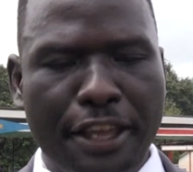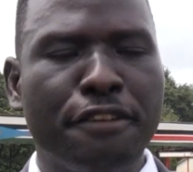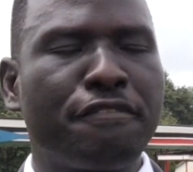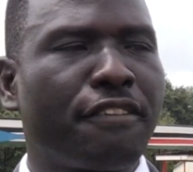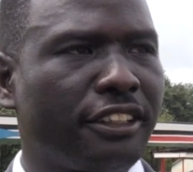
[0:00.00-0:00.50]

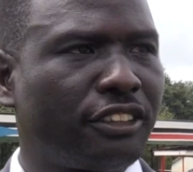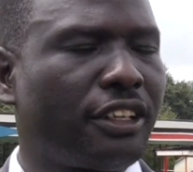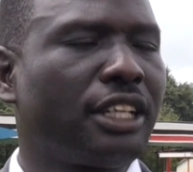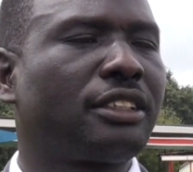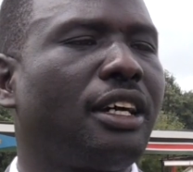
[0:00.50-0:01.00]

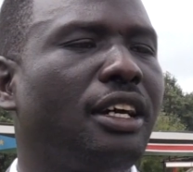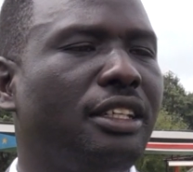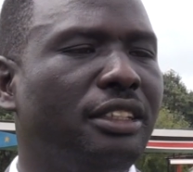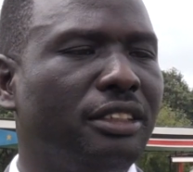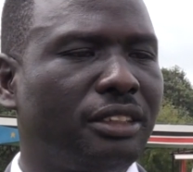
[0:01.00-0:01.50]
infrastructure
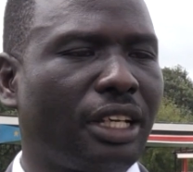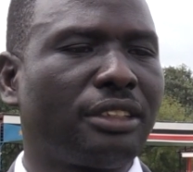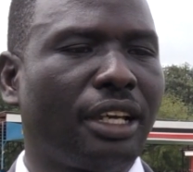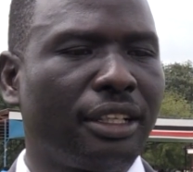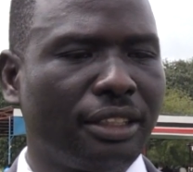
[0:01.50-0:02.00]
in
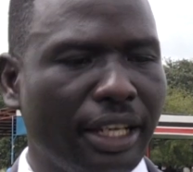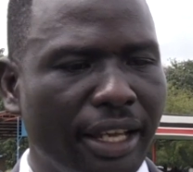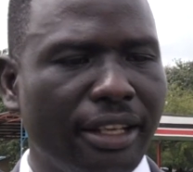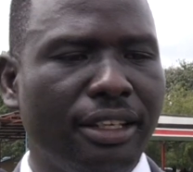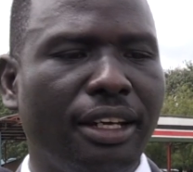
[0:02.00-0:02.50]
such an
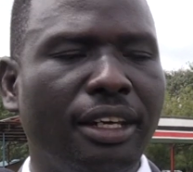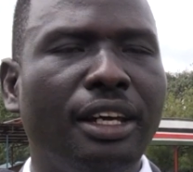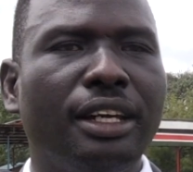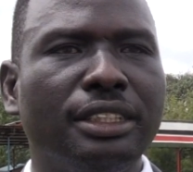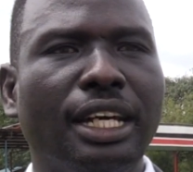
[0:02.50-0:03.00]
area
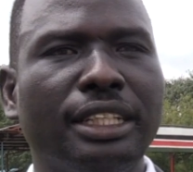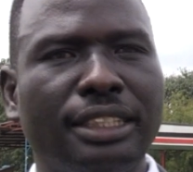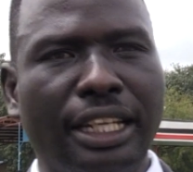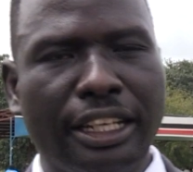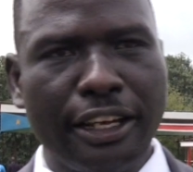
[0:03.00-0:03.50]
that
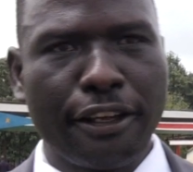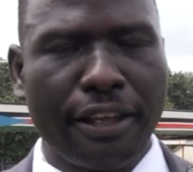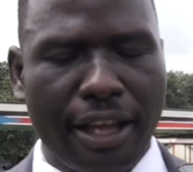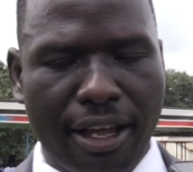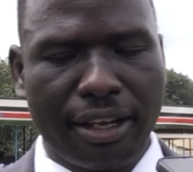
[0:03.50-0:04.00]
can
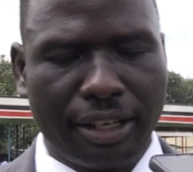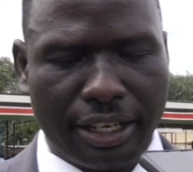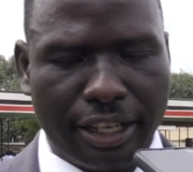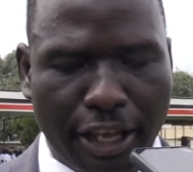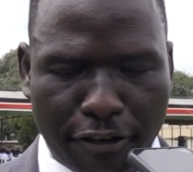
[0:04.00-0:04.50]

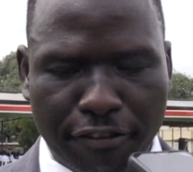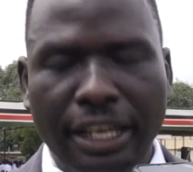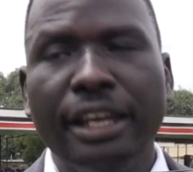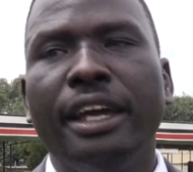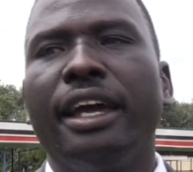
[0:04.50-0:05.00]
help.
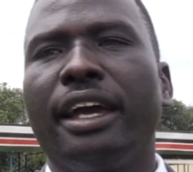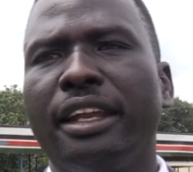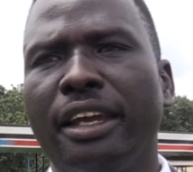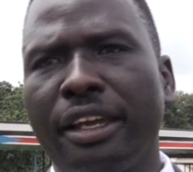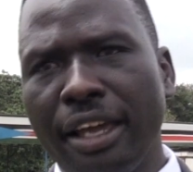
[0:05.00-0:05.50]

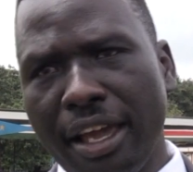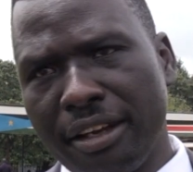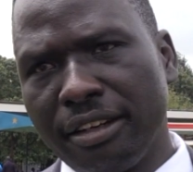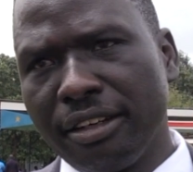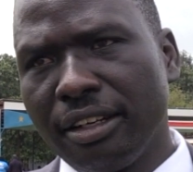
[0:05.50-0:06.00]
And
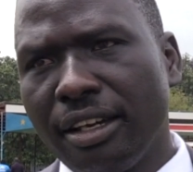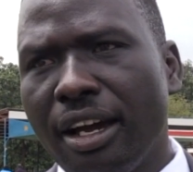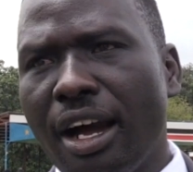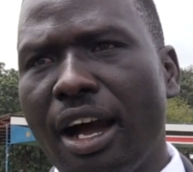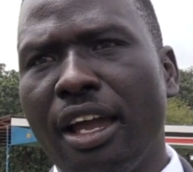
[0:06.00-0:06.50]
again,
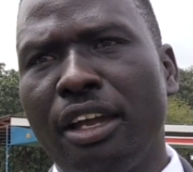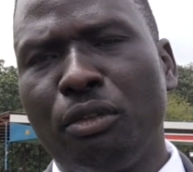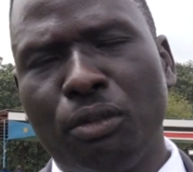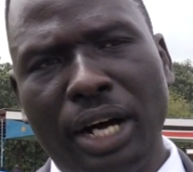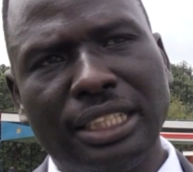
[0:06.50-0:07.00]
I
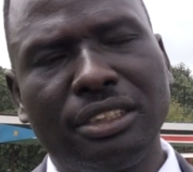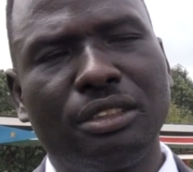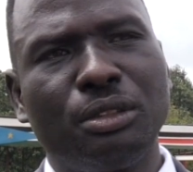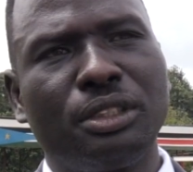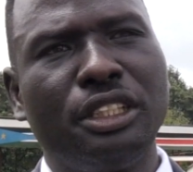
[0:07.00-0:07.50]
want
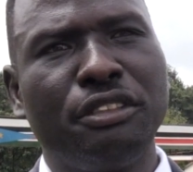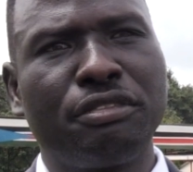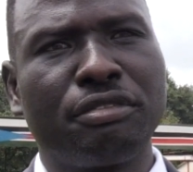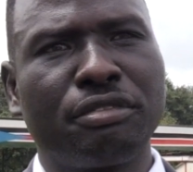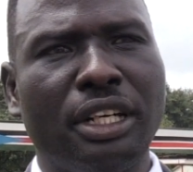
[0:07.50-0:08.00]
to give
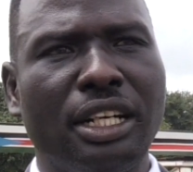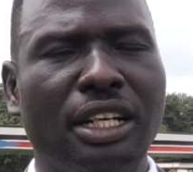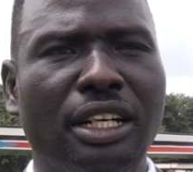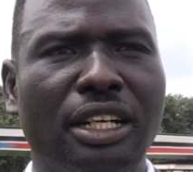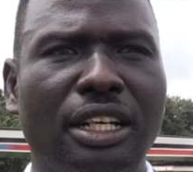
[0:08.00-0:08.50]

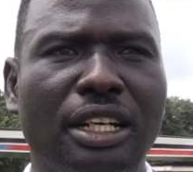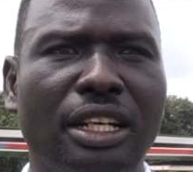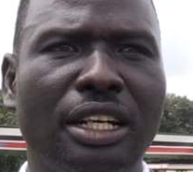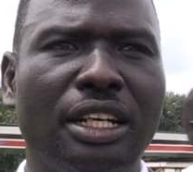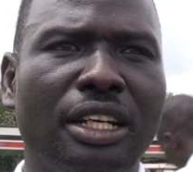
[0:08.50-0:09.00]

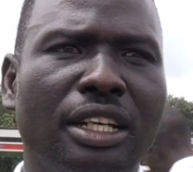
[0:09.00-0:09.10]
a